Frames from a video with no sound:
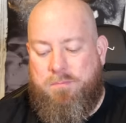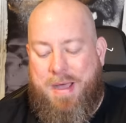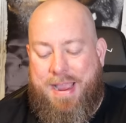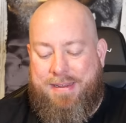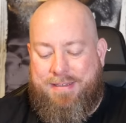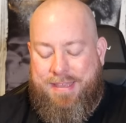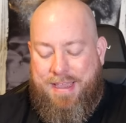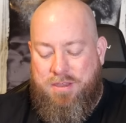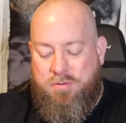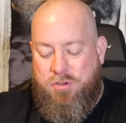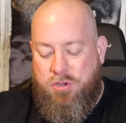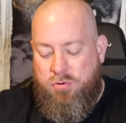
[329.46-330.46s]
mice that
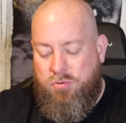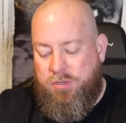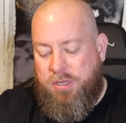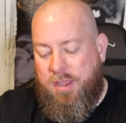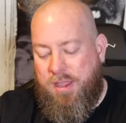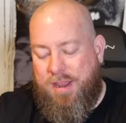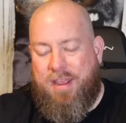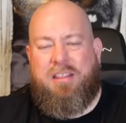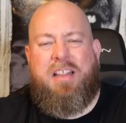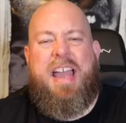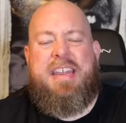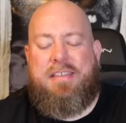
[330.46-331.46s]
you use and it
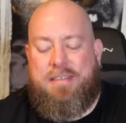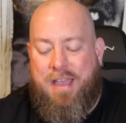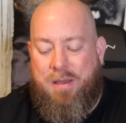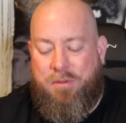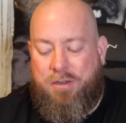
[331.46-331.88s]
lights up,